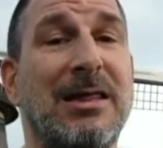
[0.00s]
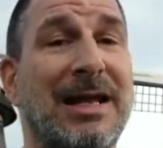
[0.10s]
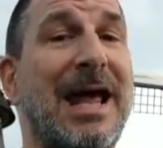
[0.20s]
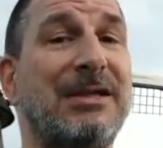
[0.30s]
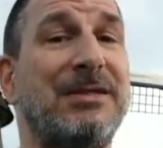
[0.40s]

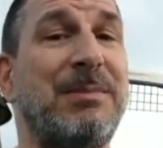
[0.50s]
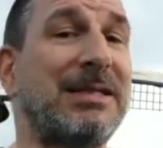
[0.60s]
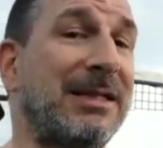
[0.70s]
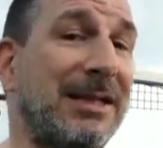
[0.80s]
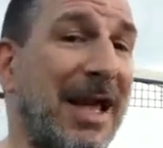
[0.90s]
that has to
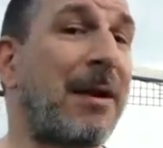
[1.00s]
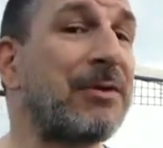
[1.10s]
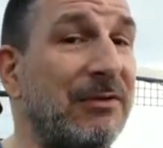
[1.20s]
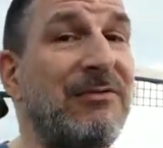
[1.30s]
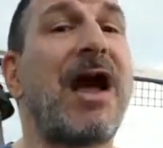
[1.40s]
basically
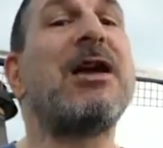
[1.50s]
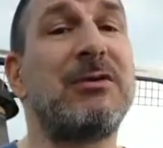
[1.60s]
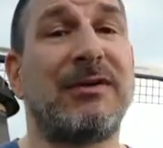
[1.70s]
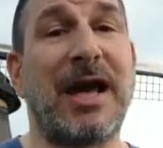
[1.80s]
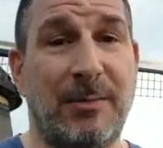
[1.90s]
capture the value
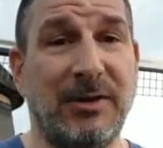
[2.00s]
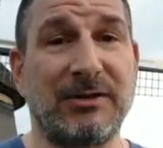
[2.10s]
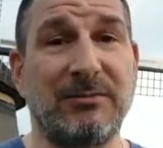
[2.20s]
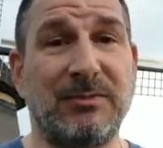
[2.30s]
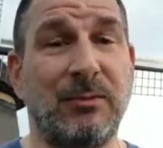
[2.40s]
of
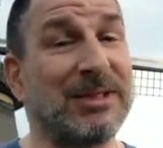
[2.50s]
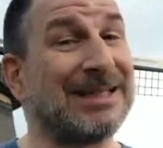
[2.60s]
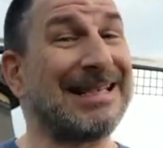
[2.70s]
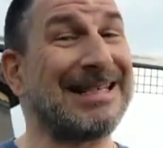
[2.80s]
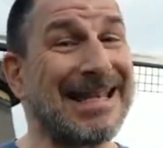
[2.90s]
capitalism, which
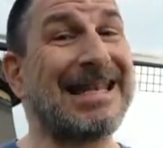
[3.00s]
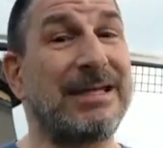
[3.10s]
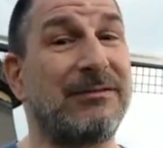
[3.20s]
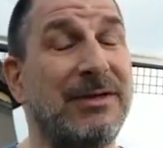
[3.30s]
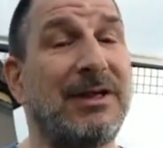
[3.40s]
is incentive.